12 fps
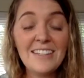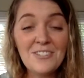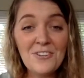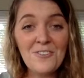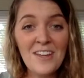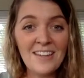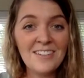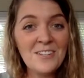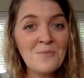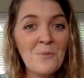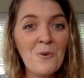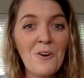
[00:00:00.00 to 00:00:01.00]
Tune in to
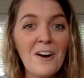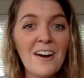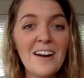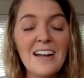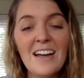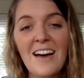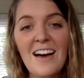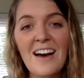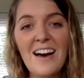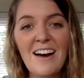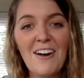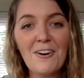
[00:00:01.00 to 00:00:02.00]
more
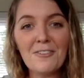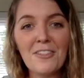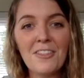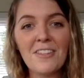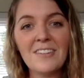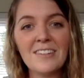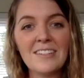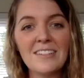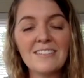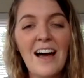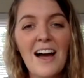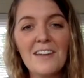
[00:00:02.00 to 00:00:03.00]
Earth
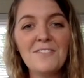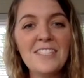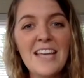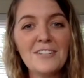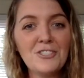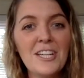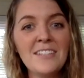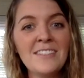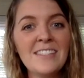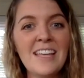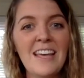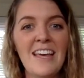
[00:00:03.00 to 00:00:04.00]
Live
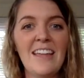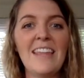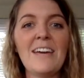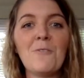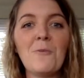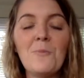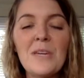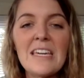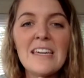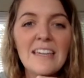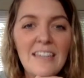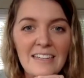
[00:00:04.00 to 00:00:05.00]
sessions. They will
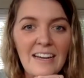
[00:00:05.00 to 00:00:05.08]
be